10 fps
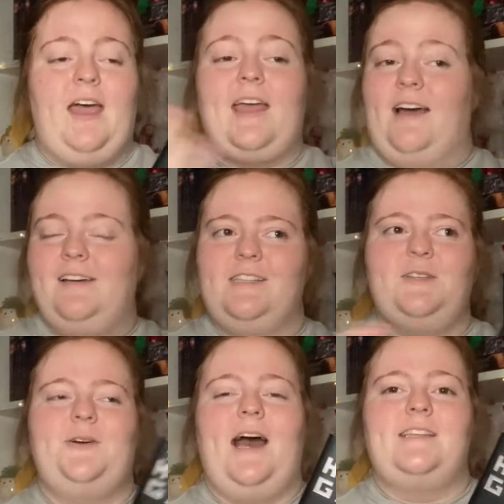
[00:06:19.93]
Katniss,
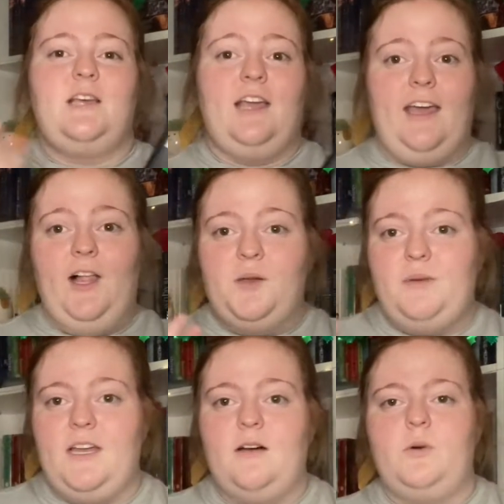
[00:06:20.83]
who has Gale and
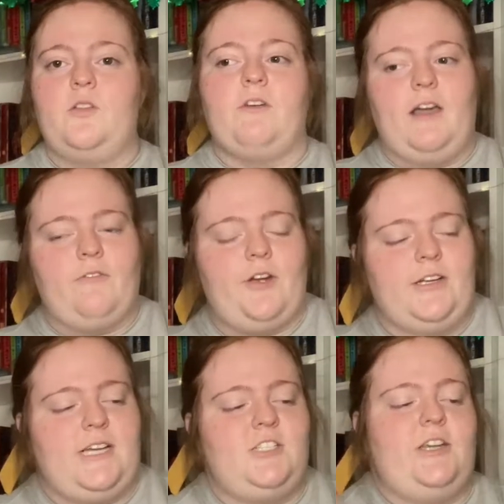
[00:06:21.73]
Peeta both vying for her
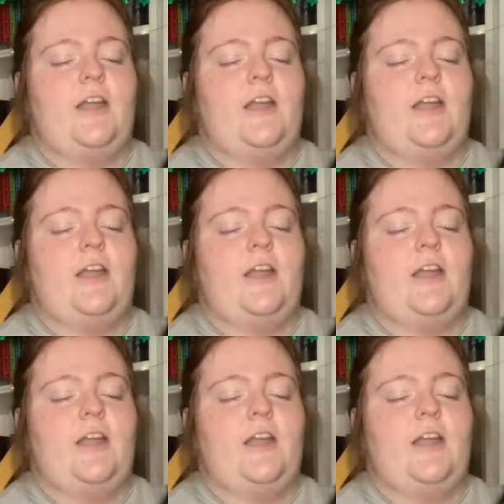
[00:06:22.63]
attention.